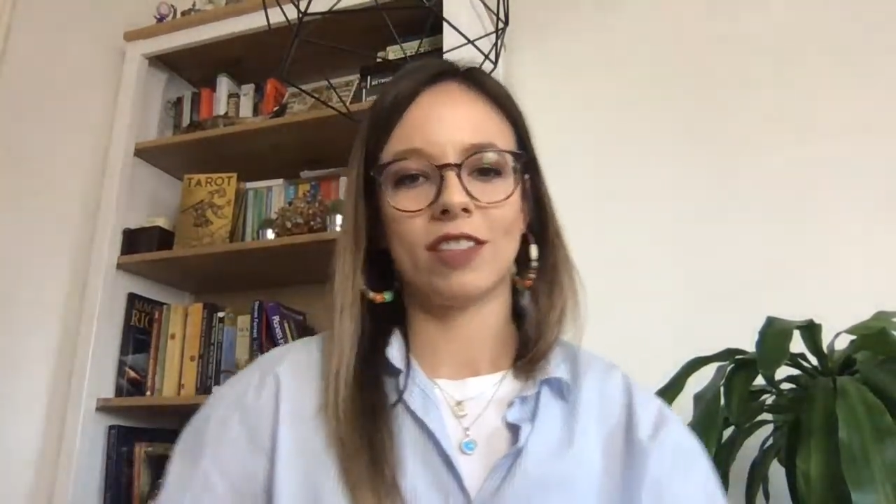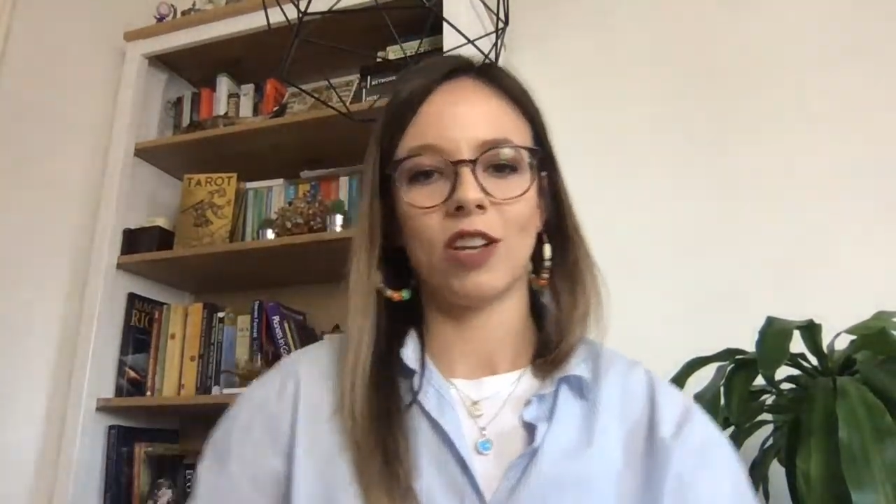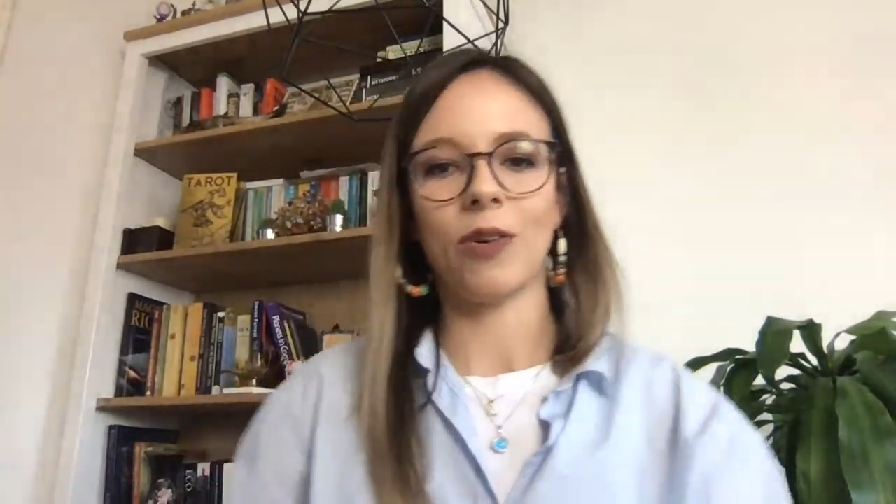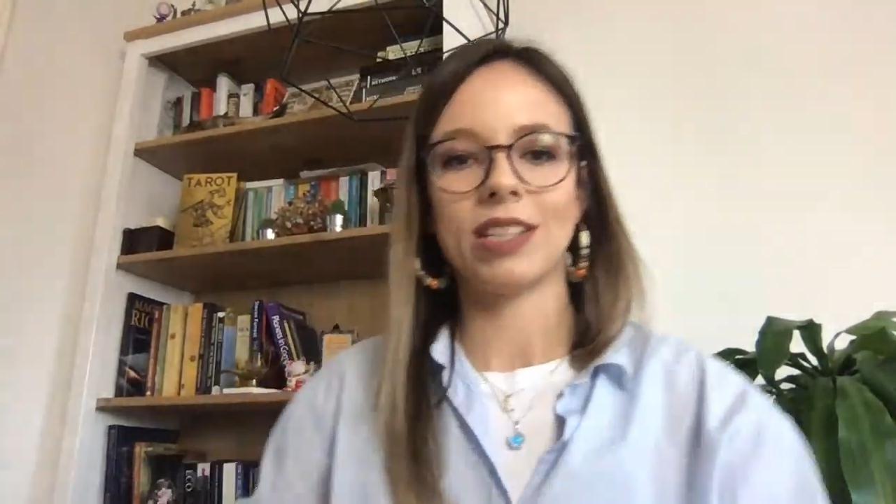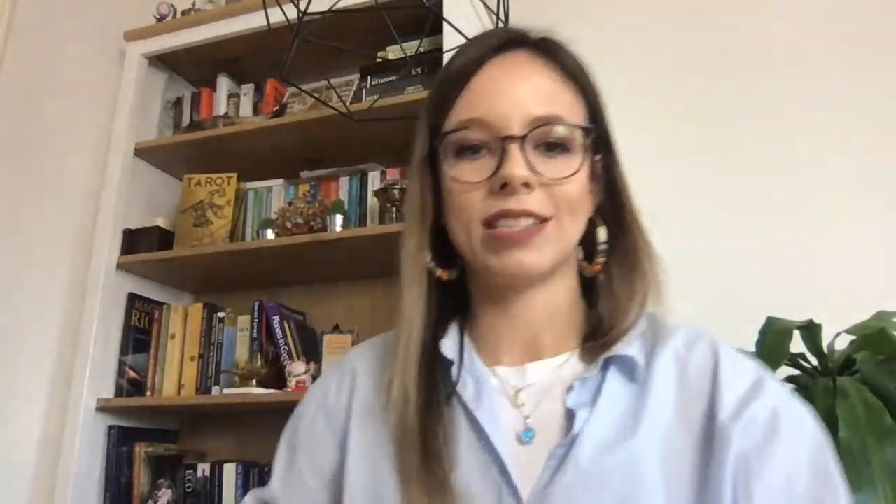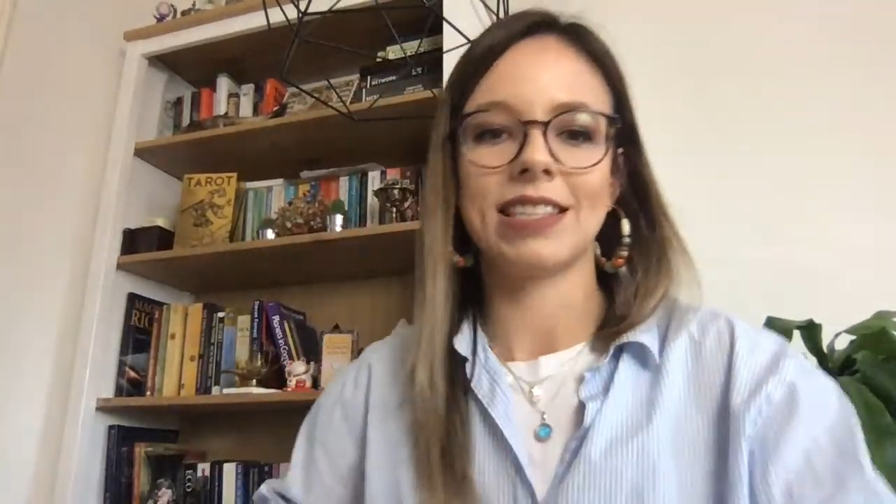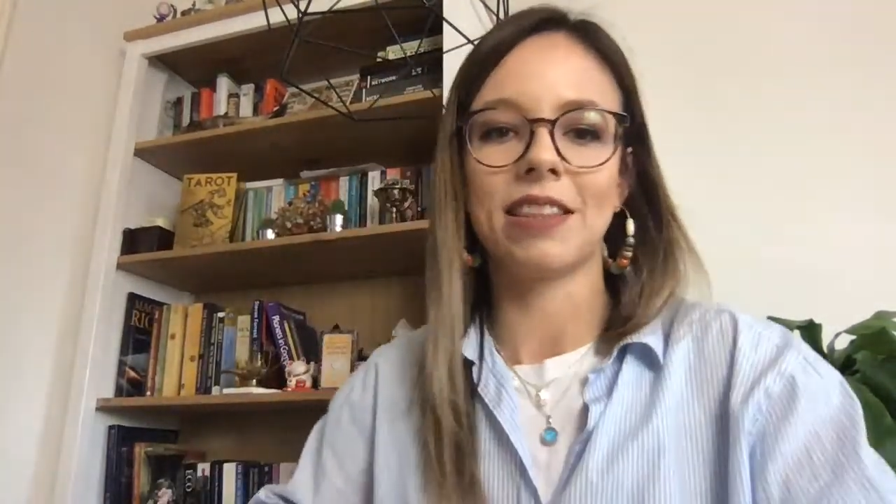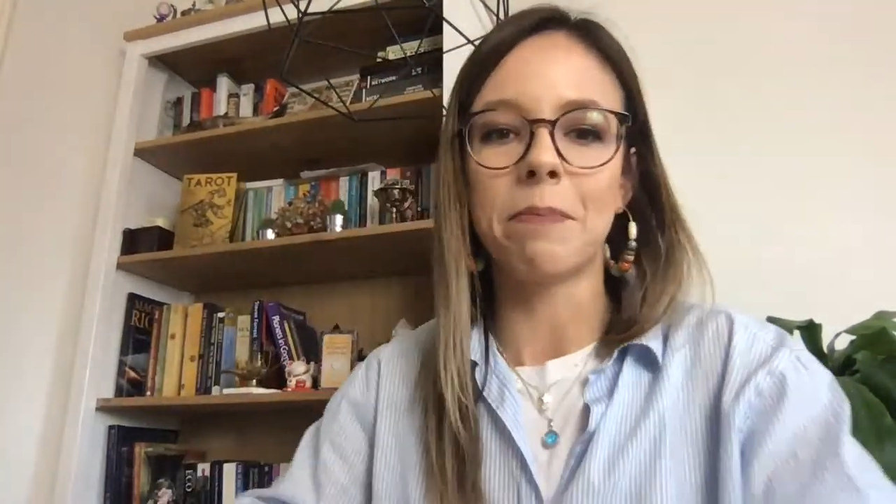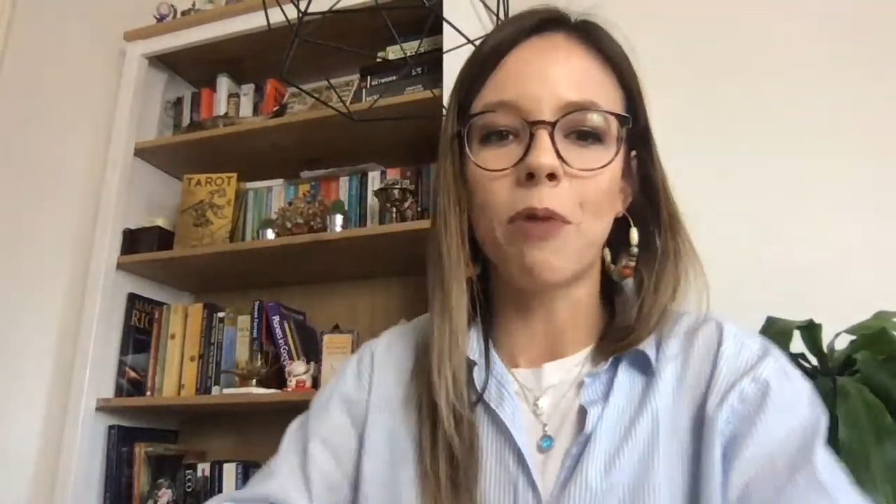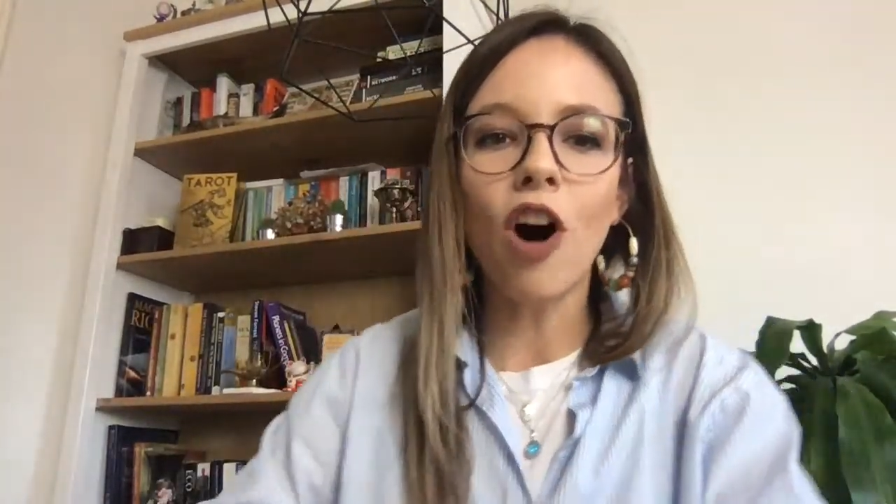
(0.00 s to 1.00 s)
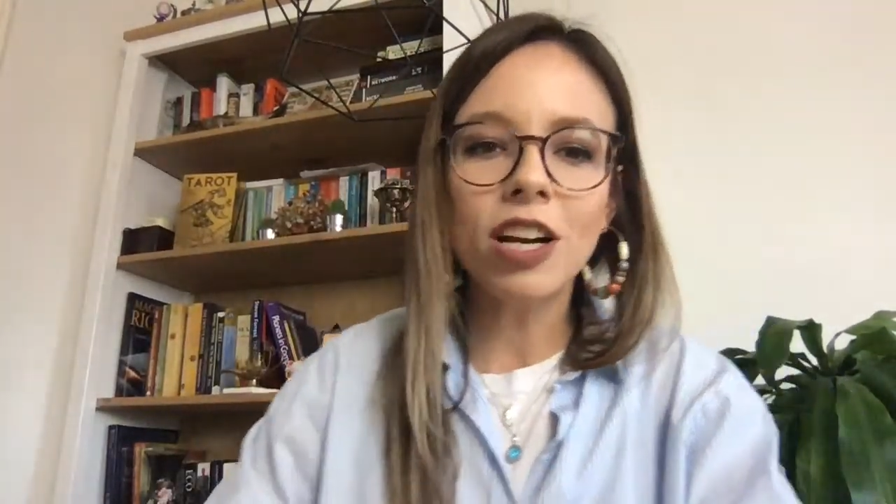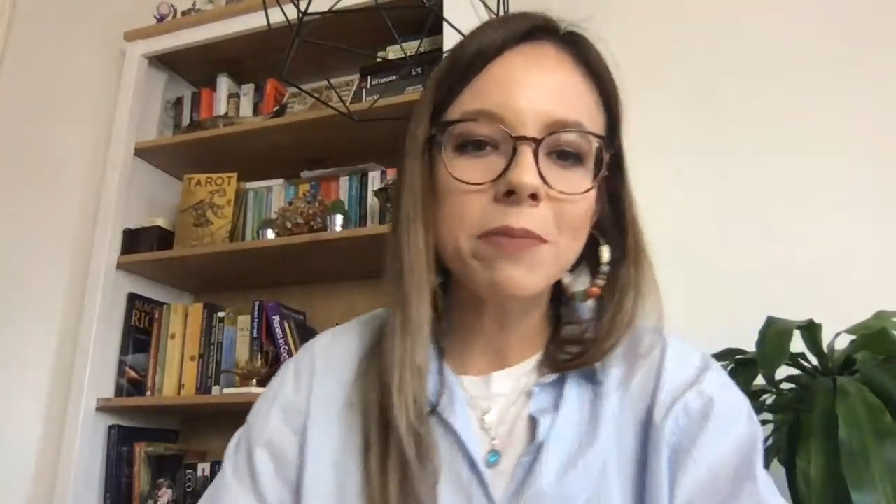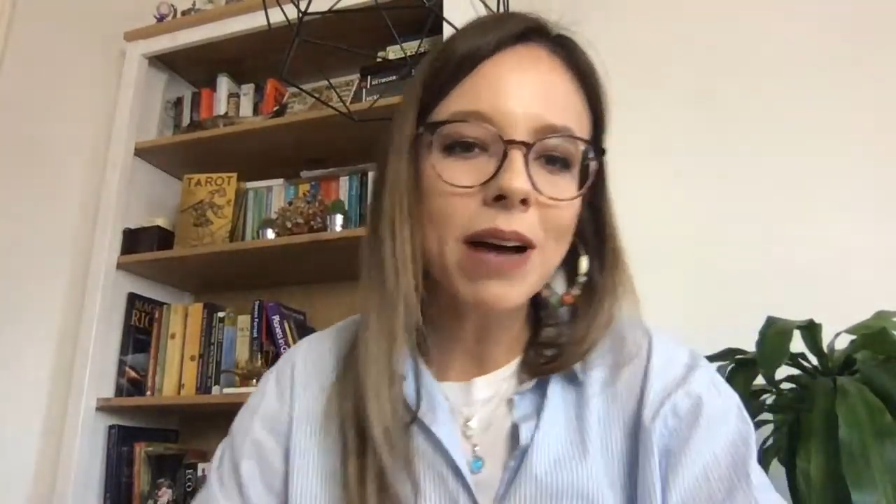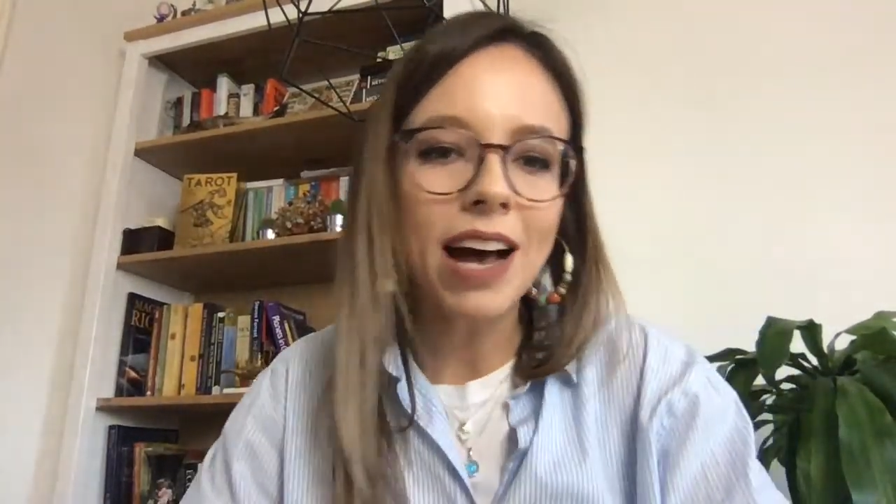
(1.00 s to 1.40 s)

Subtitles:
So it's the bottom